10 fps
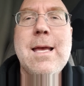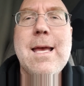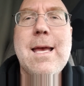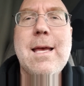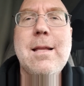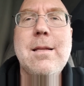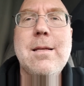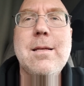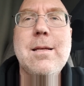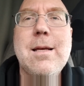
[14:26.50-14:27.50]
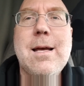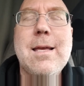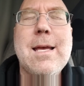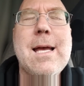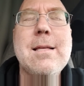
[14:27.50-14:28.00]
And I
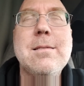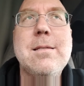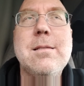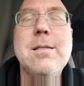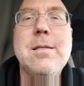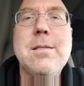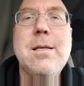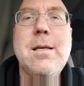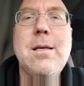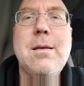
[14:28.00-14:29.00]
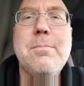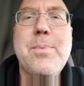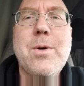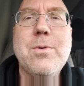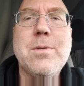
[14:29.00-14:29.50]
constantly see
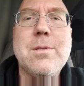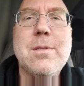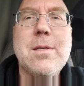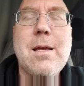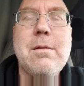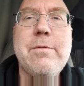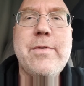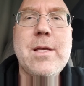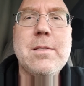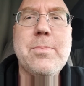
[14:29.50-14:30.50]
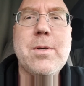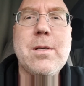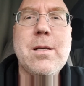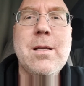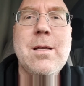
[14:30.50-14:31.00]
posts on Facebook